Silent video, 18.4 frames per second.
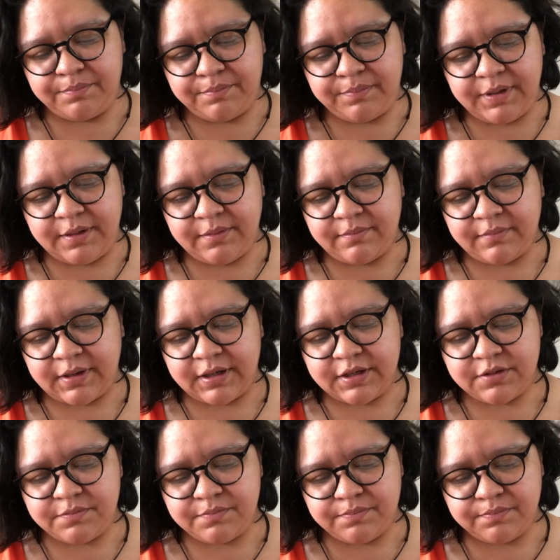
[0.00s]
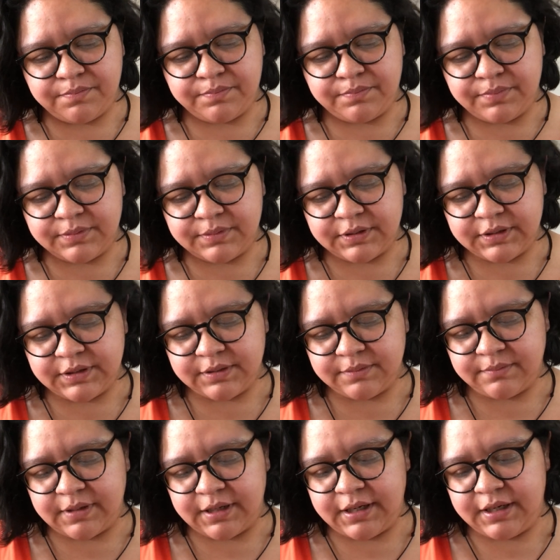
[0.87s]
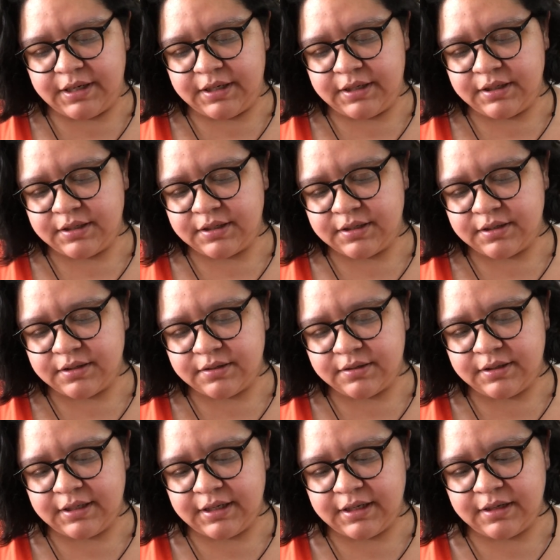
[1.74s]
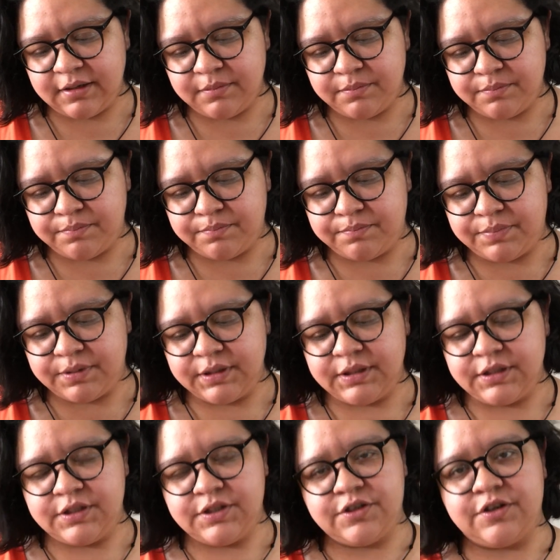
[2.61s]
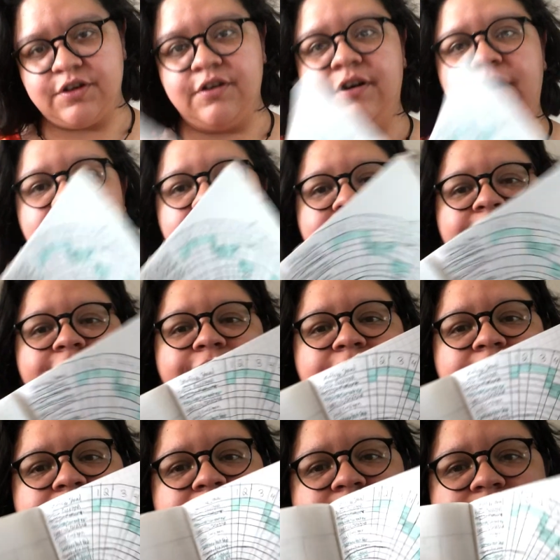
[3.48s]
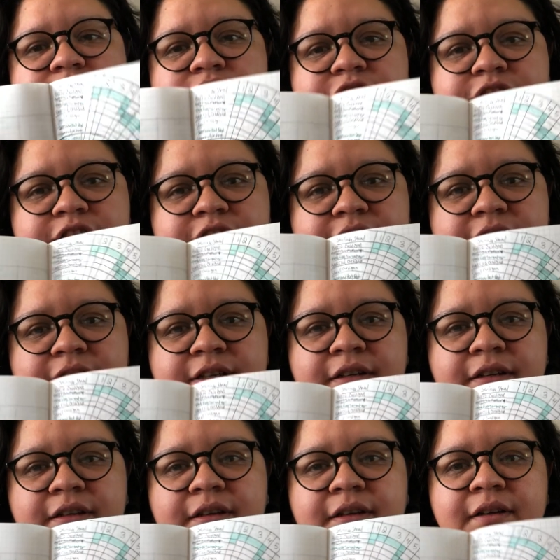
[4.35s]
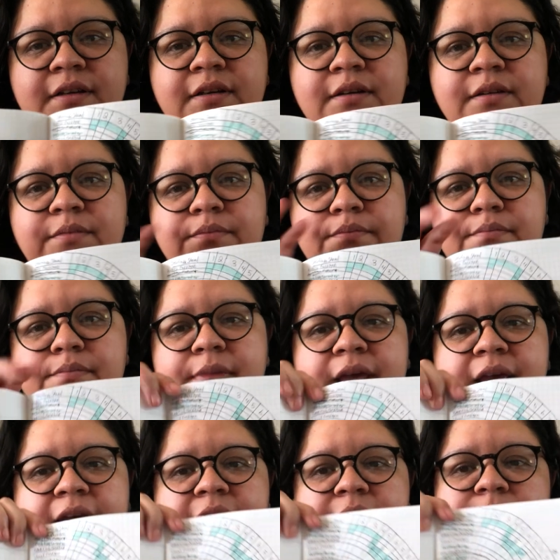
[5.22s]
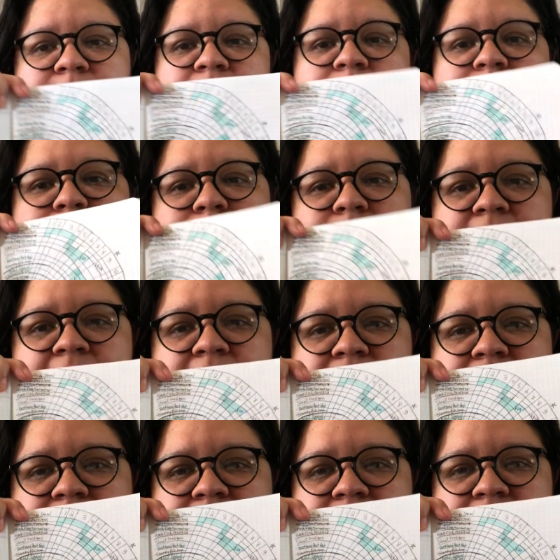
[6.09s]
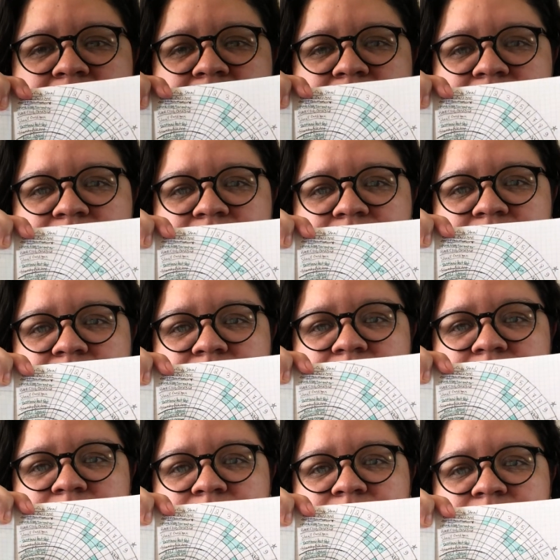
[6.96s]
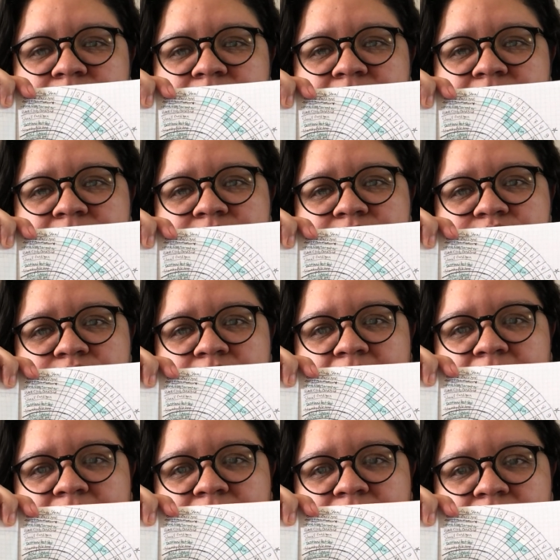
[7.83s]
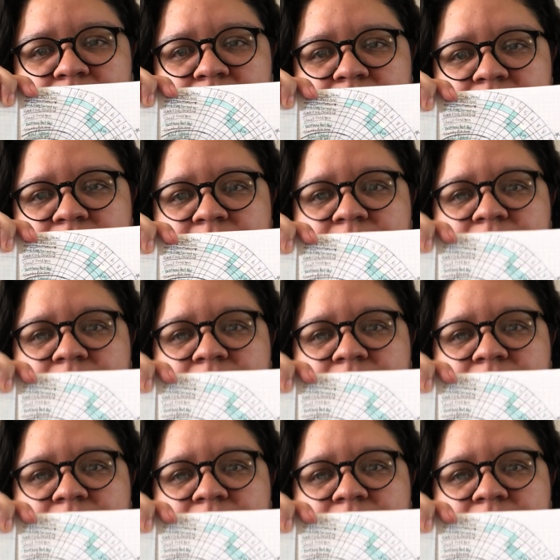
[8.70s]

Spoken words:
In my knitting bullet journal, I finished my May knitting tracker.